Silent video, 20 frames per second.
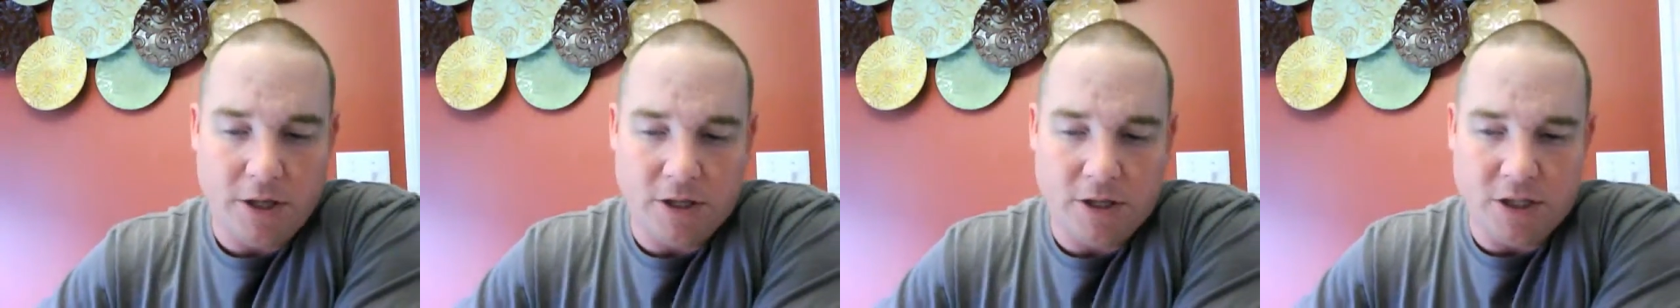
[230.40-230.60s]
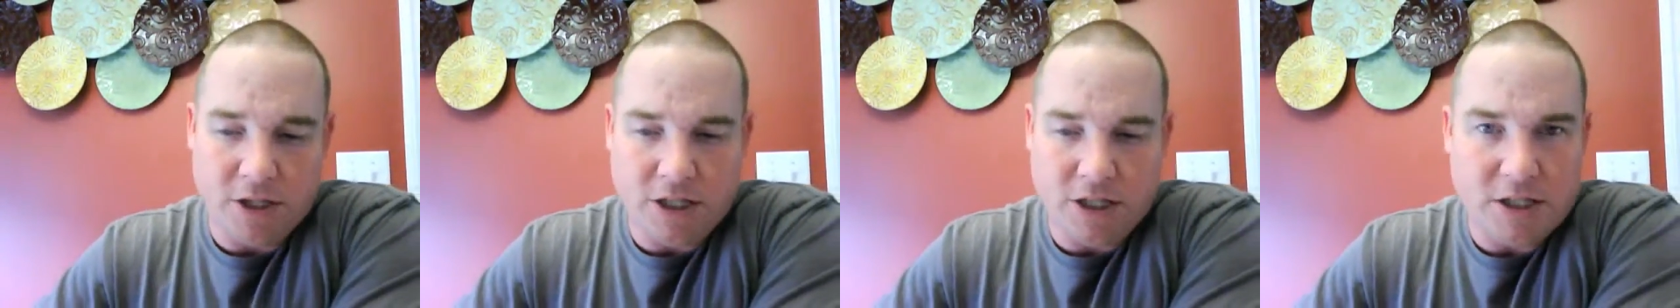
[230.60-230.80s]

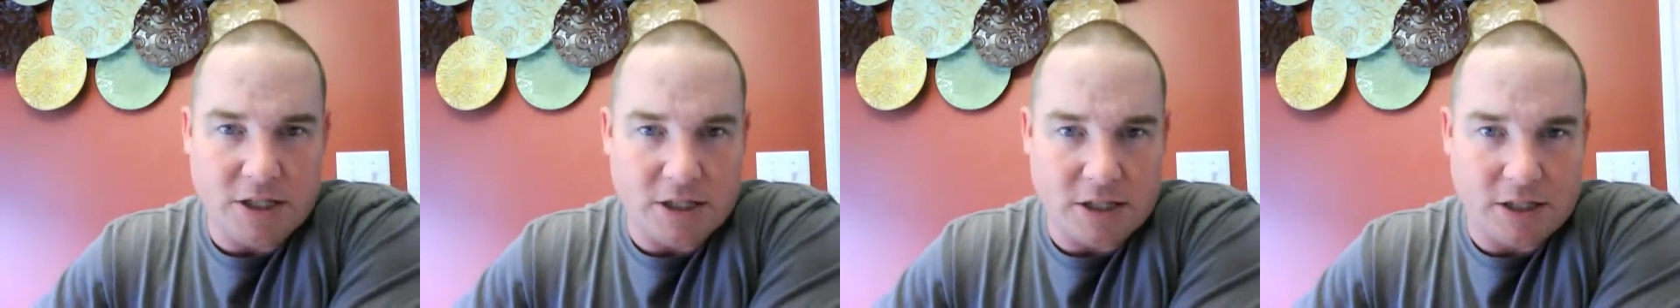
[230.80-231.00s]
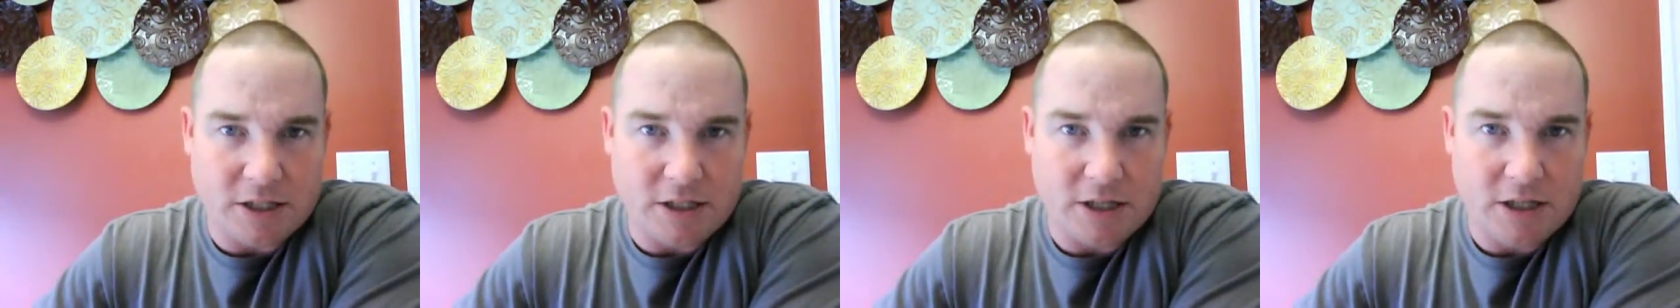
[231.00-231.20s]

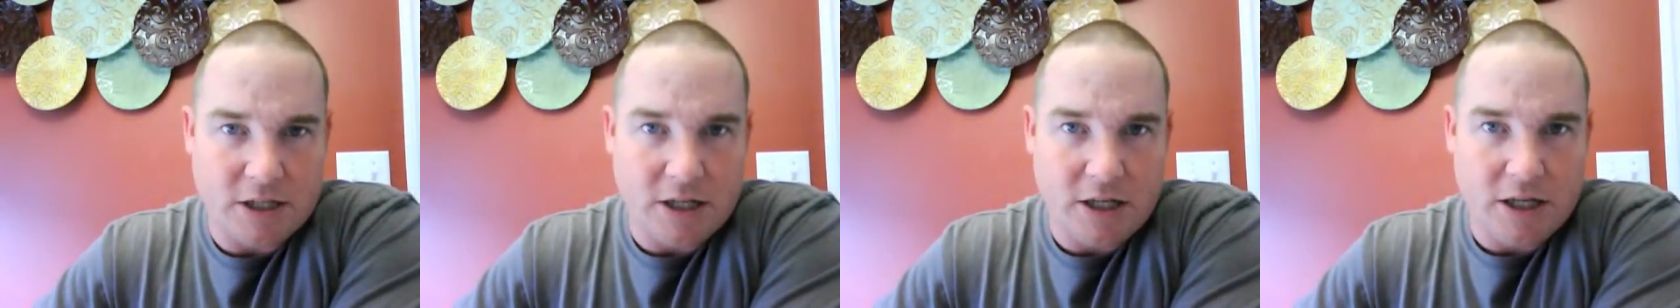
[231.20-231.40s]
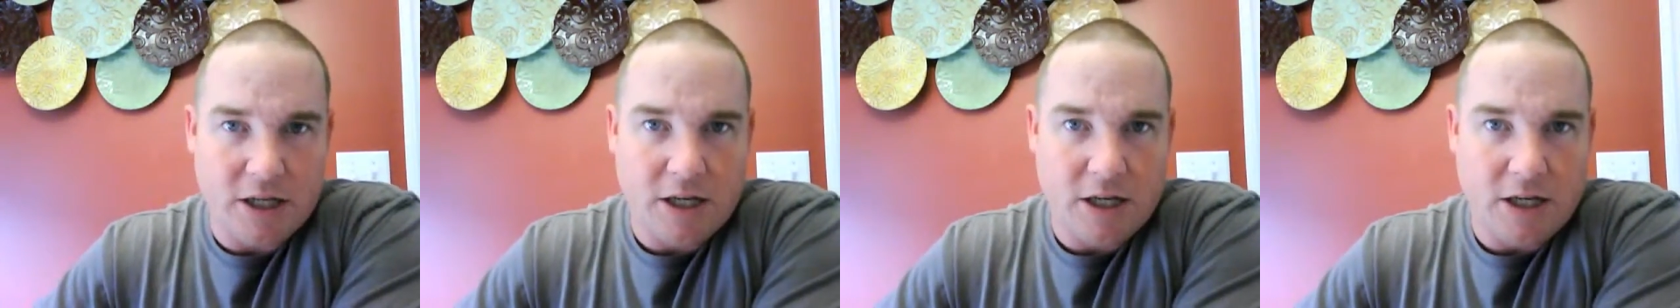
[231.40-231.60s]
Jesus
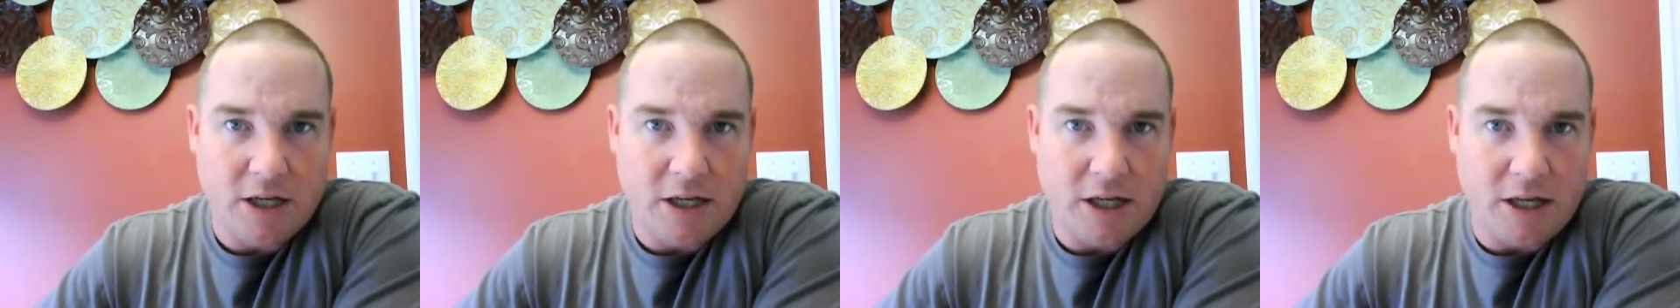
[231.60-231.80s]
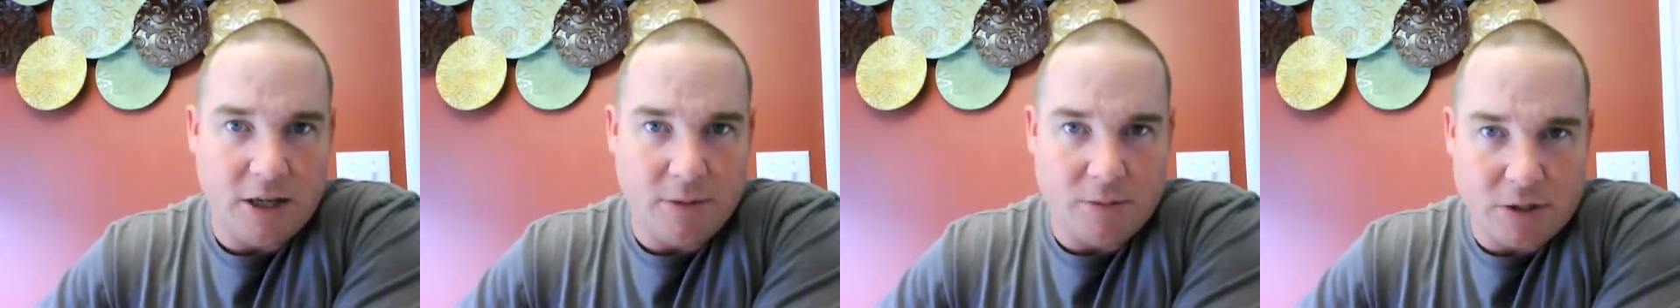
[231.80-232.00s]

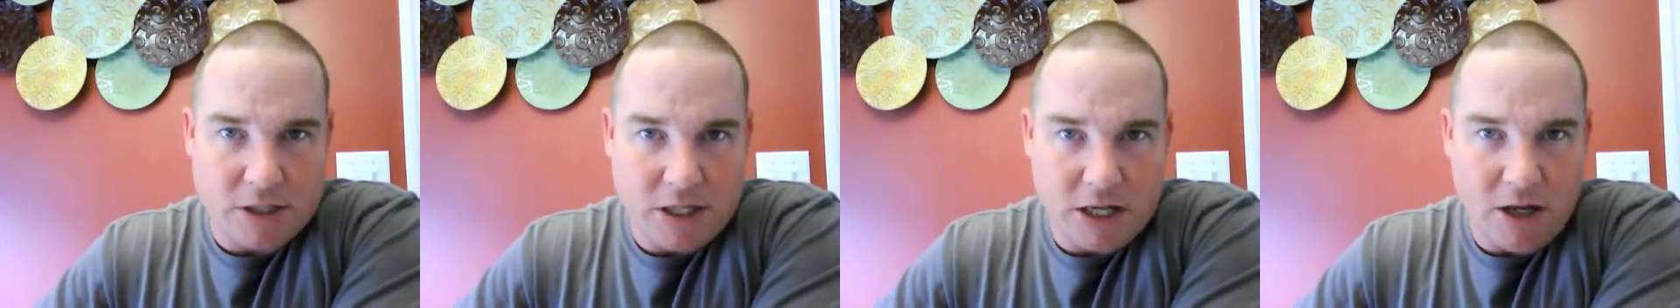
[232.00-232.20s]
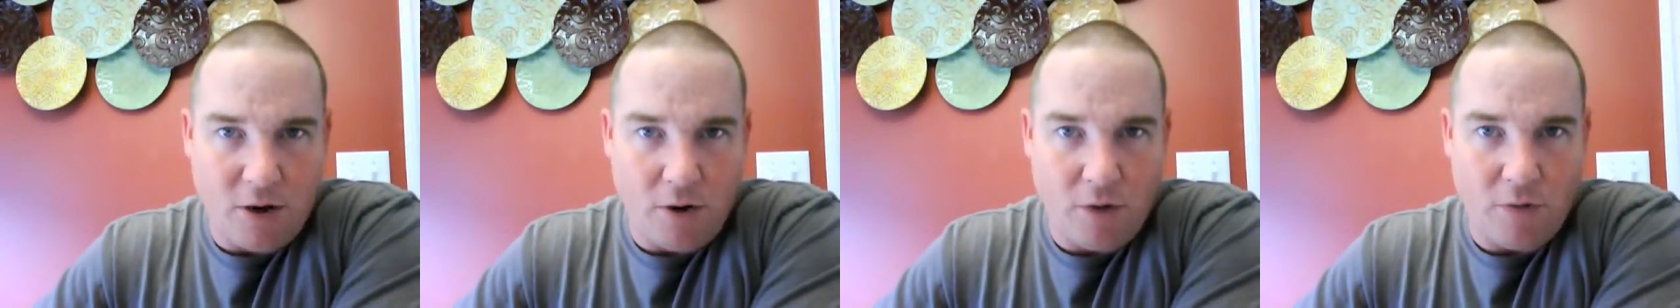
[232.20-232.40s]

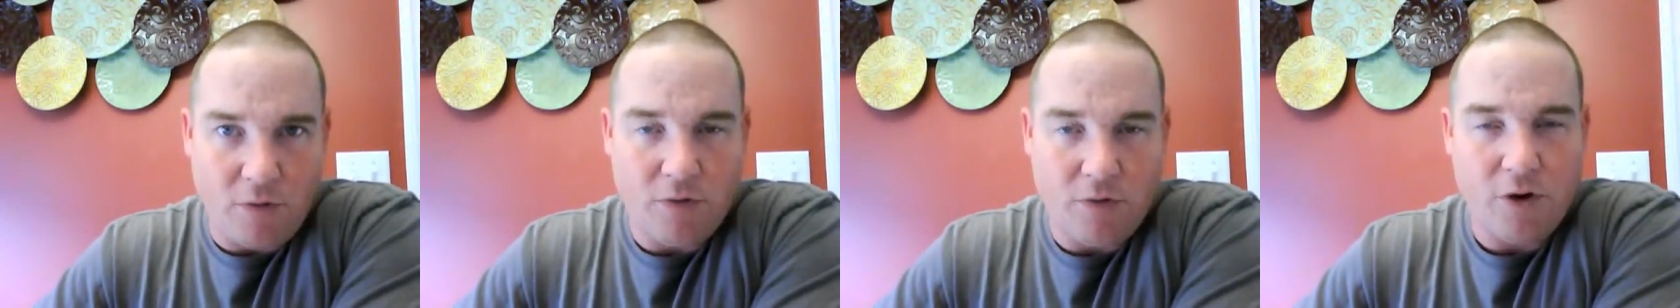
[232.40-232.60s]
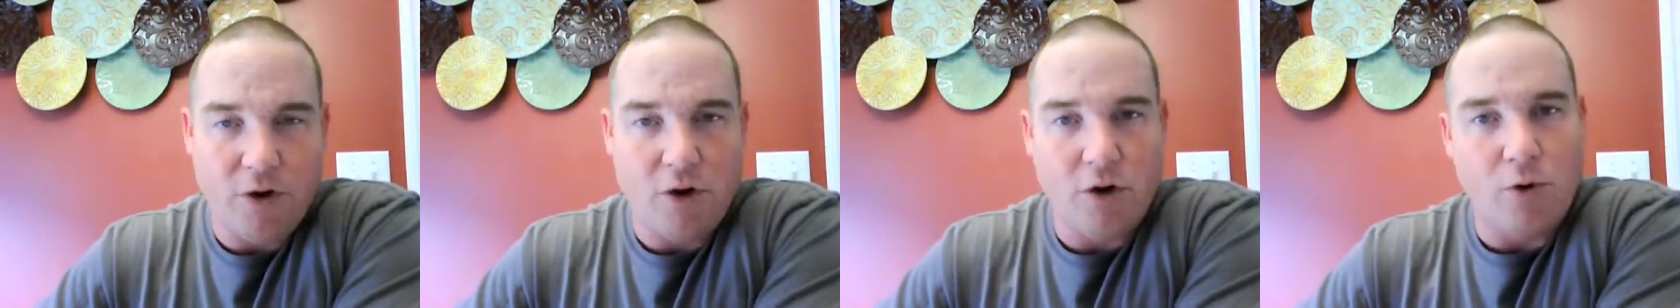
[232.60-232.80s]

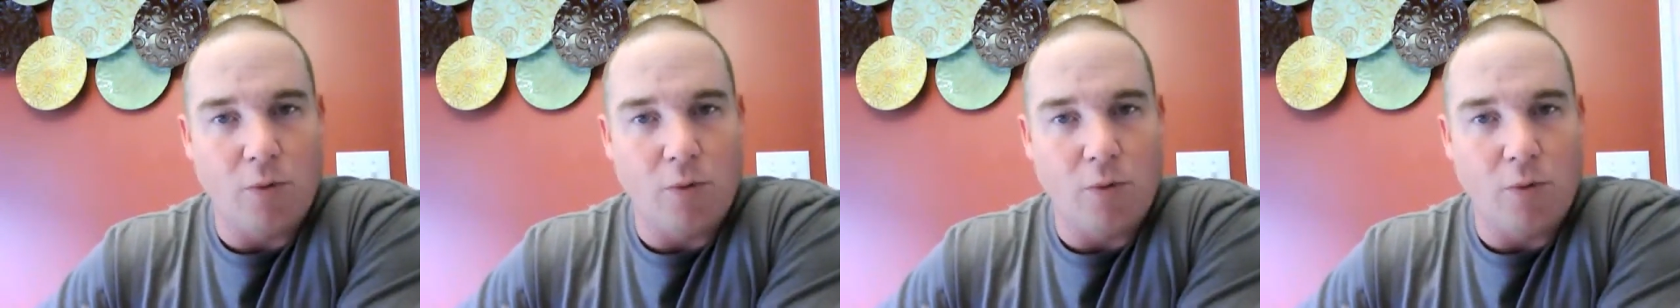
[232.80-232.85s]
himself